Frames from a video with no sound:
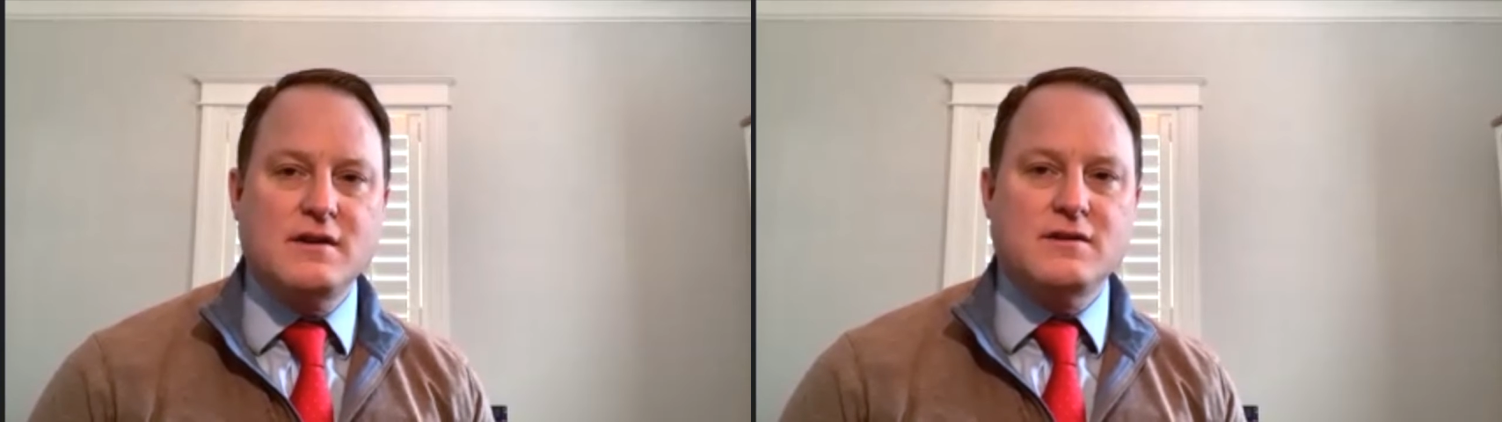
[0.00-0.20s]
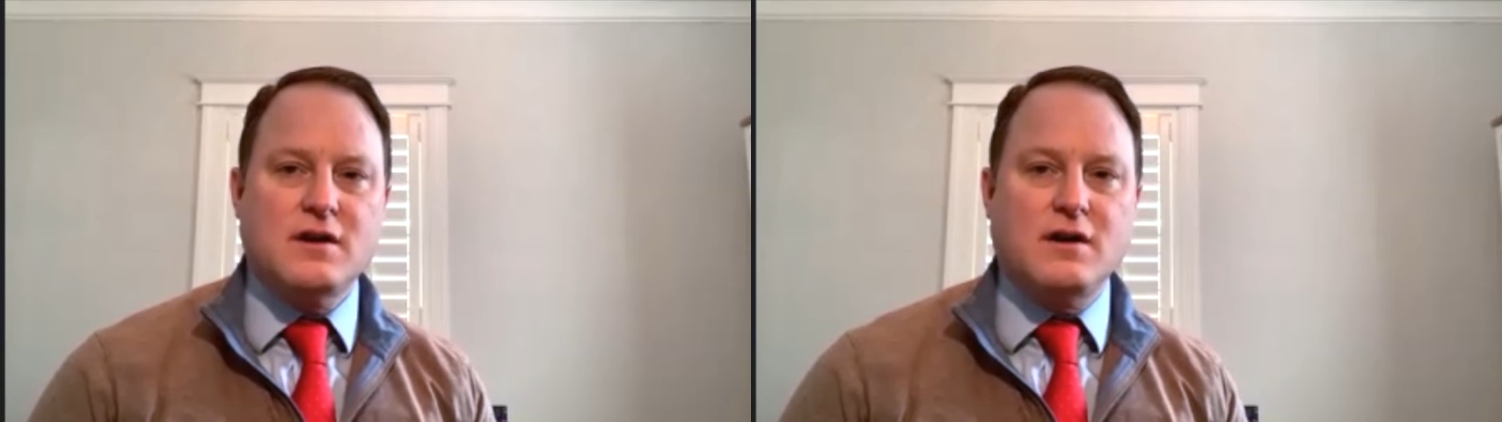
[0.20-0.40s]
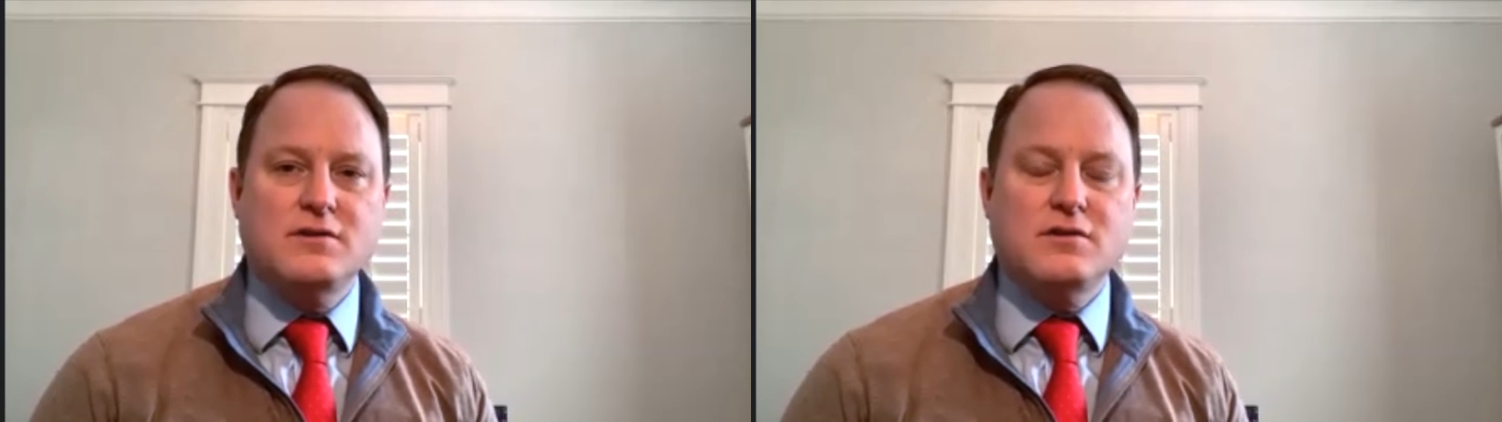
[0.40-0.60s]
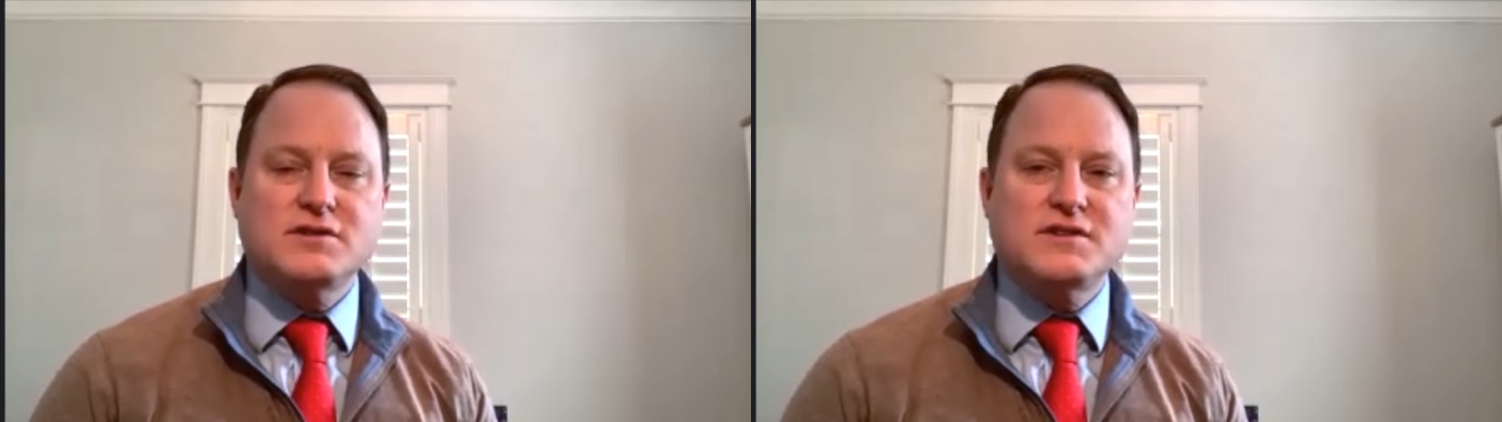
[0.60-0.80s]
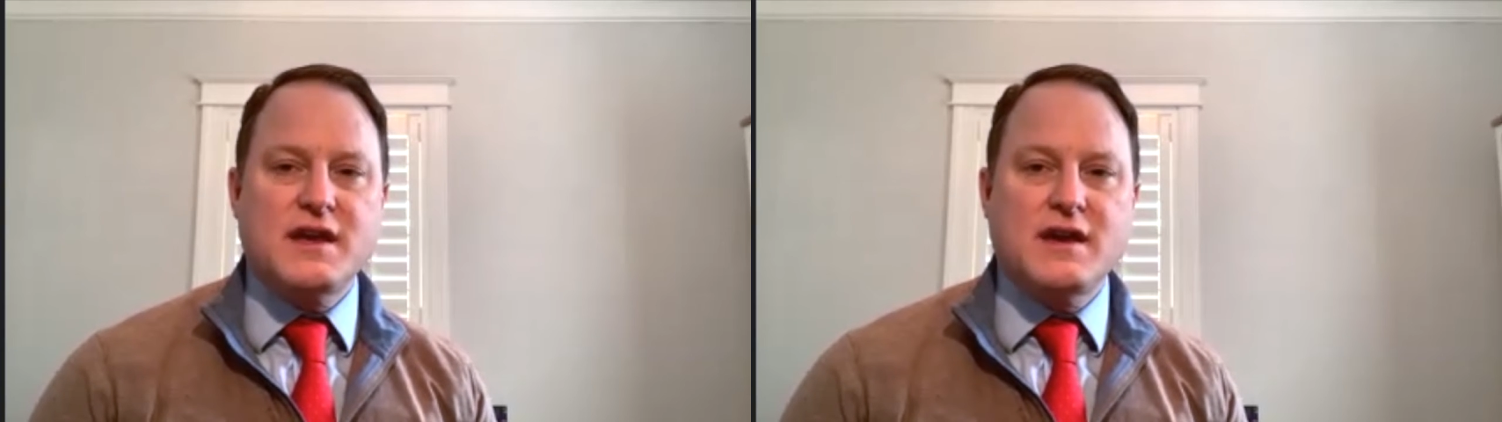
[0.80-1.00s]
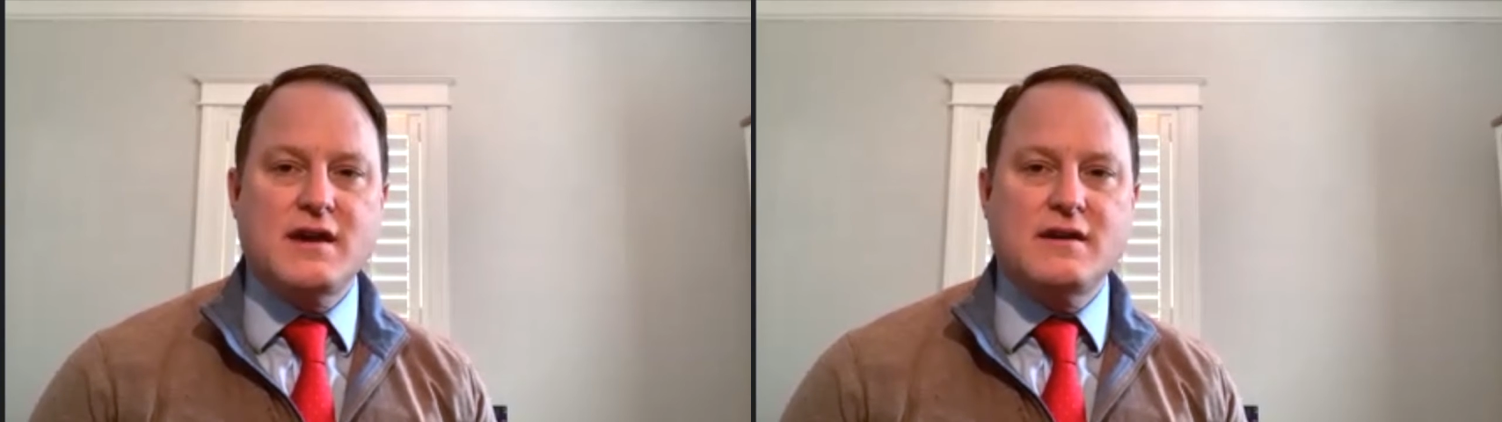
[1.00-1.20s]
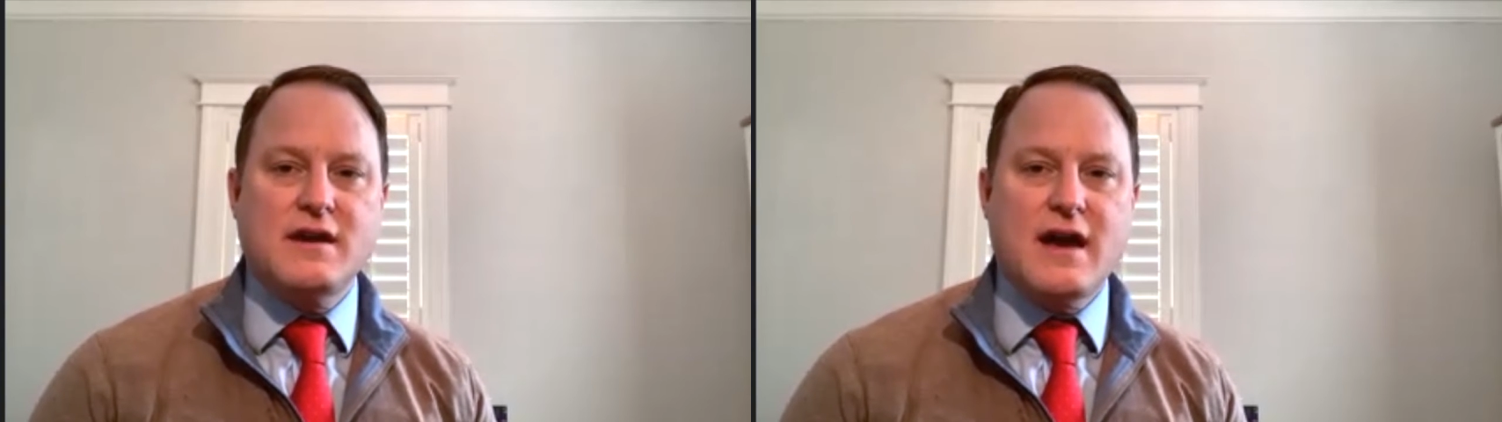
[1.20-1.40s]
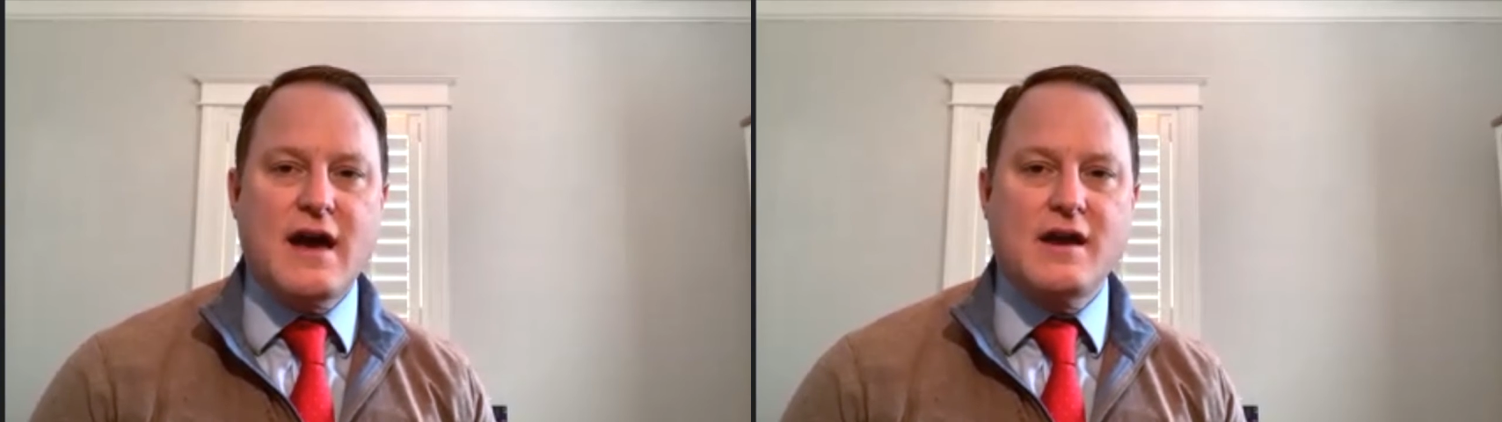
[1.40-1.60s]
to understand
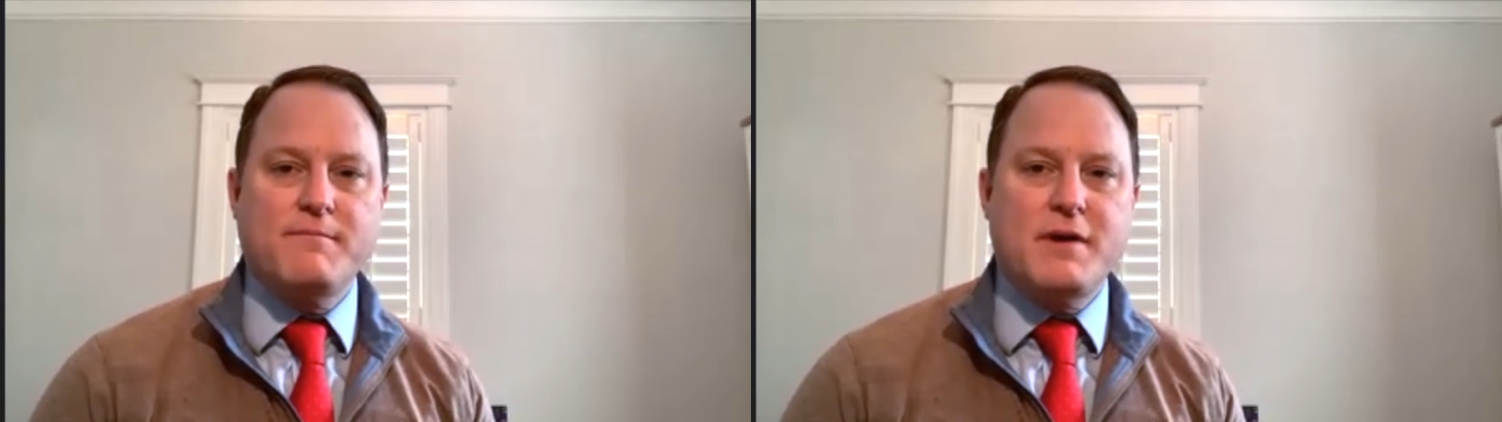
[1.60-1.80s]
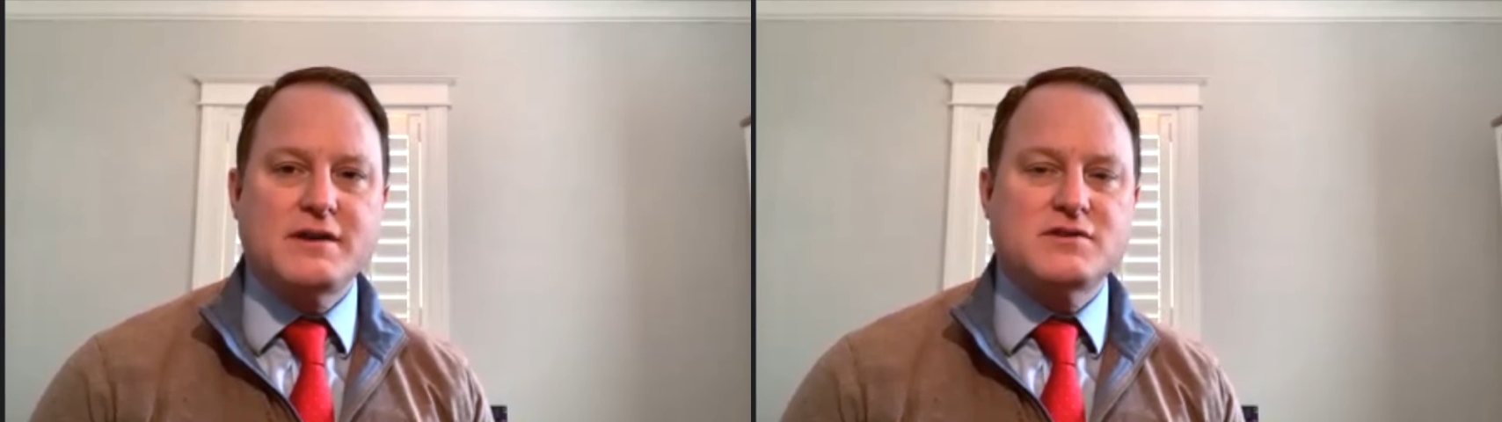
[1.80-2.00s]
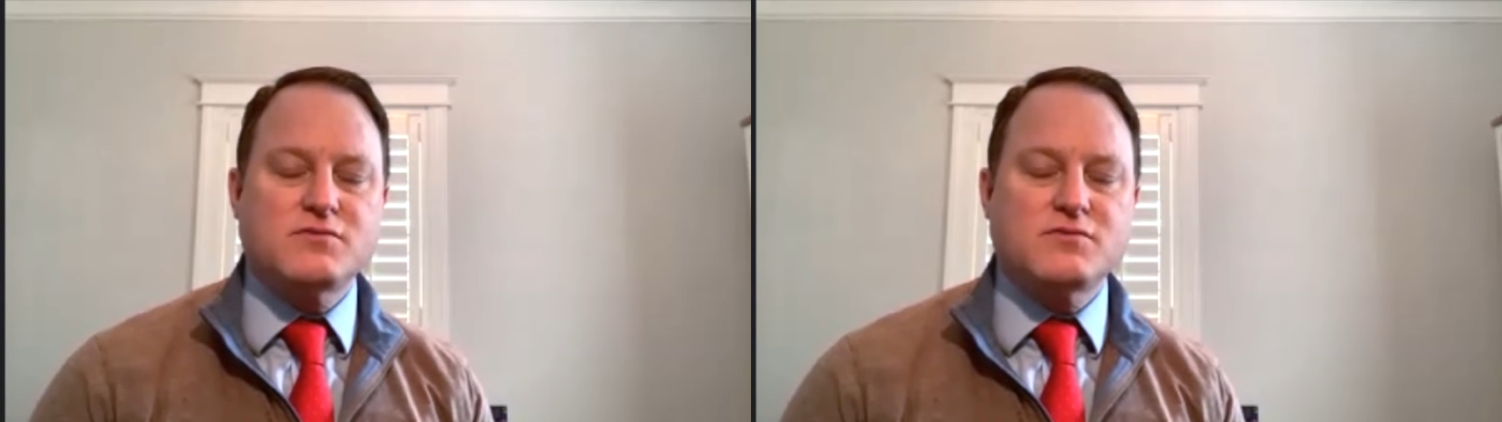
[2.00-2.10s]
how to best